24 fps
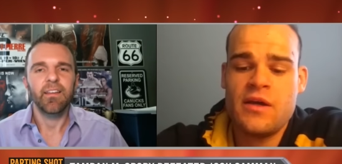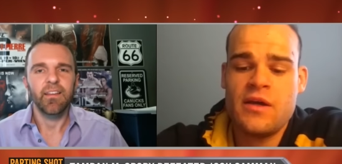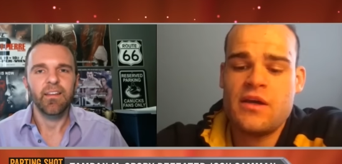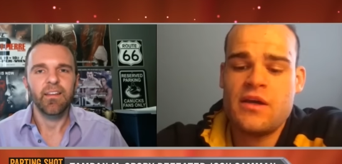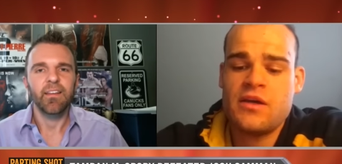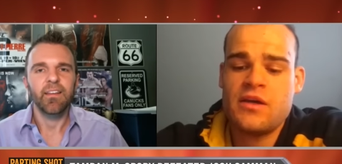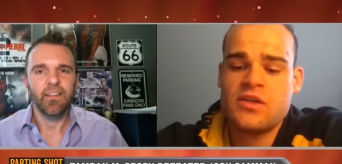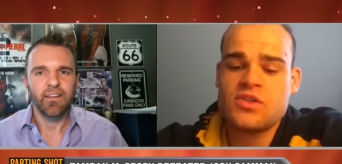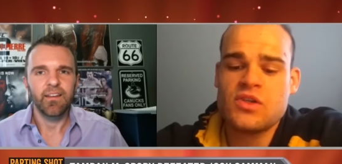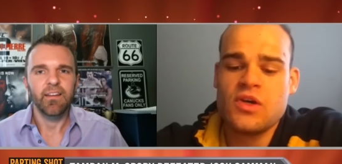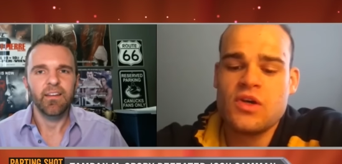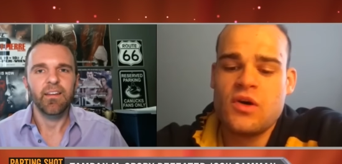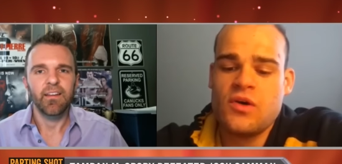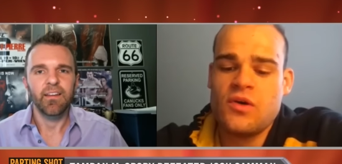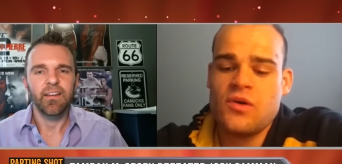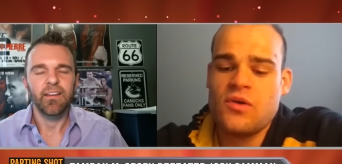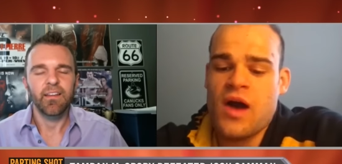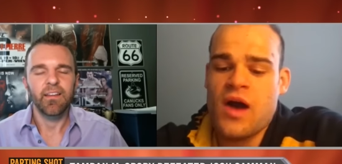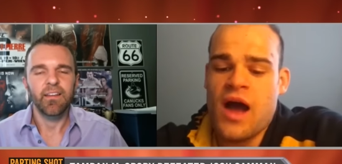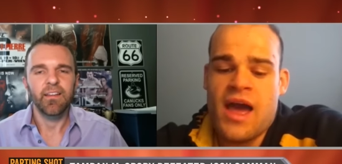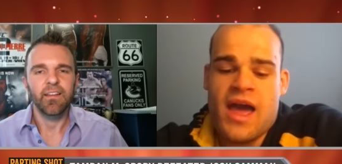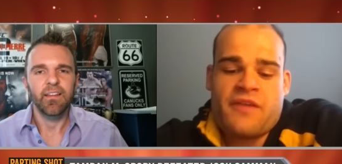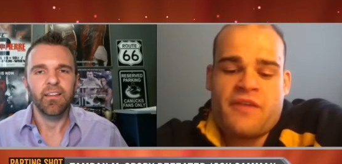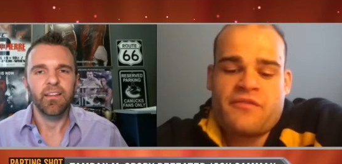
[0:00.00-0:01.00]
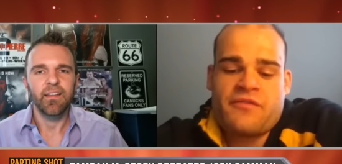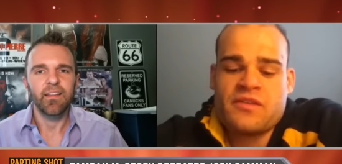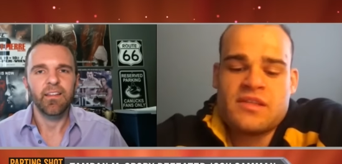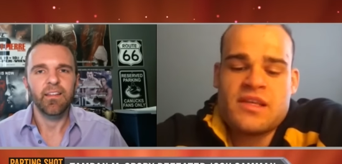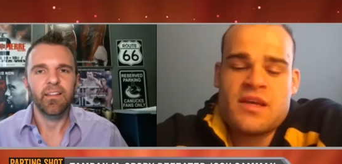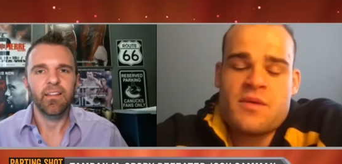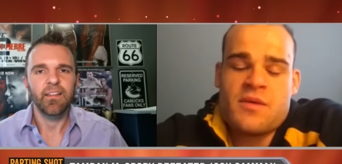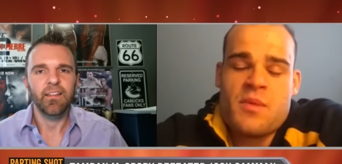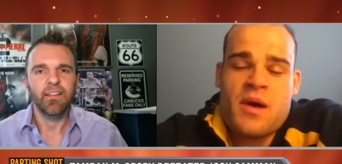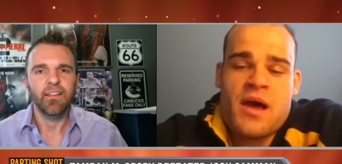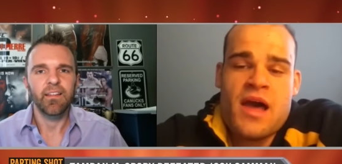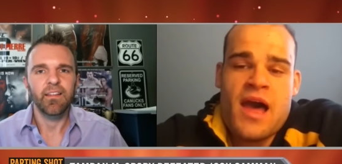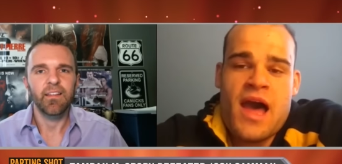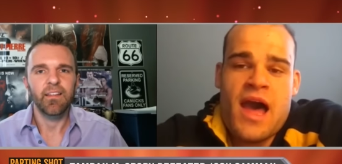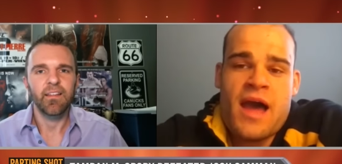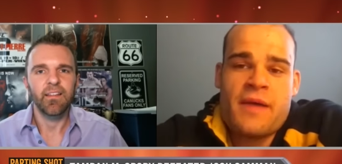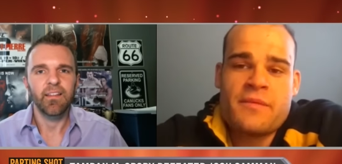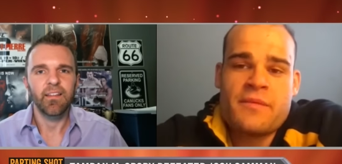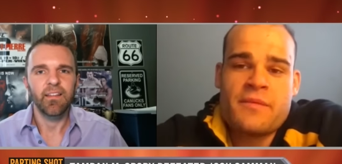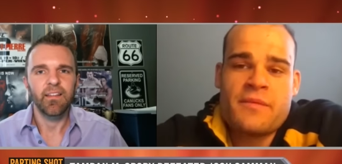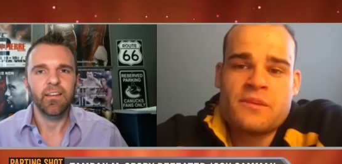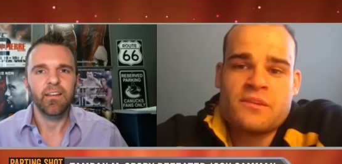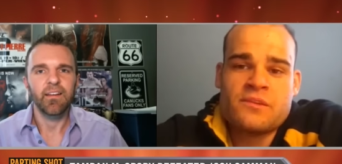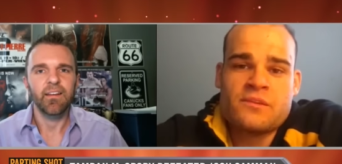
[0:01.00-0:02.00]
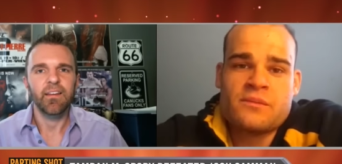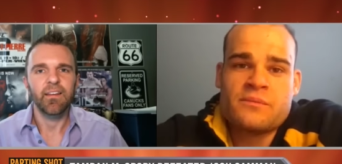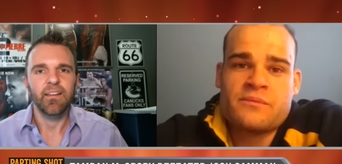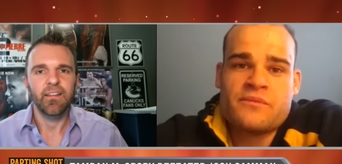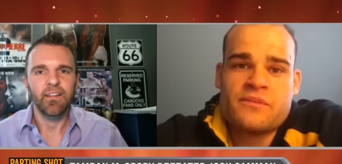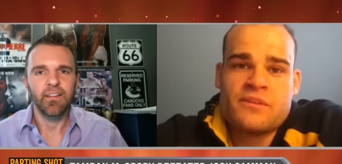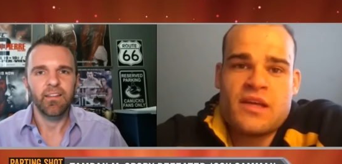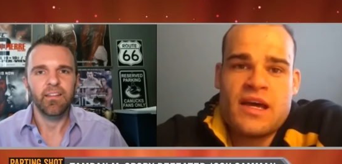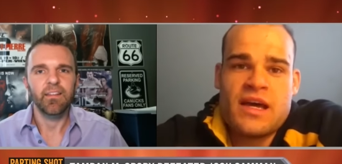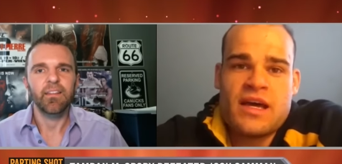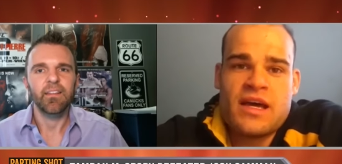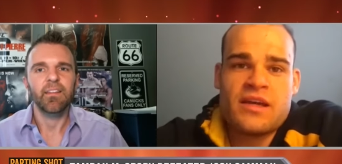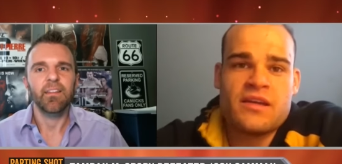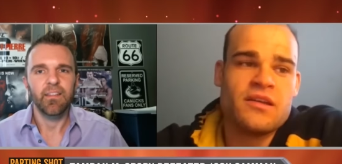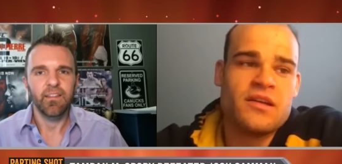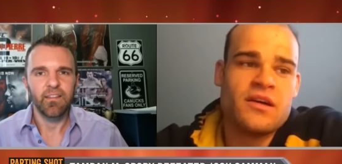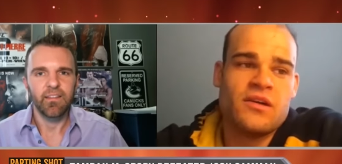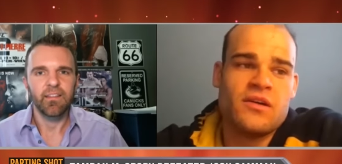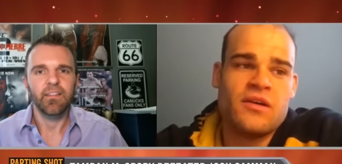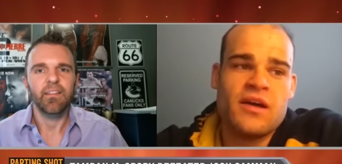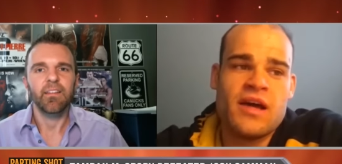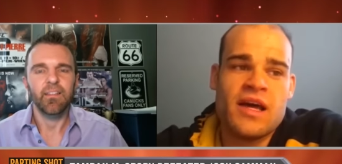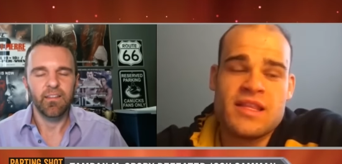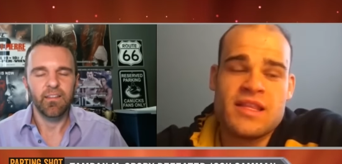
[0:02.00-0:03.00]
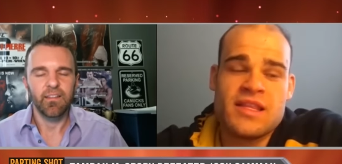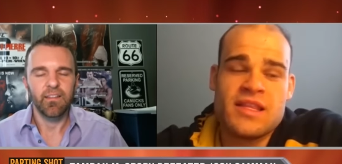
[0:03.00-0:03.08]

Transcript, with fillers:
Speaker 1: So I have to tip my hat to him for that, you know? At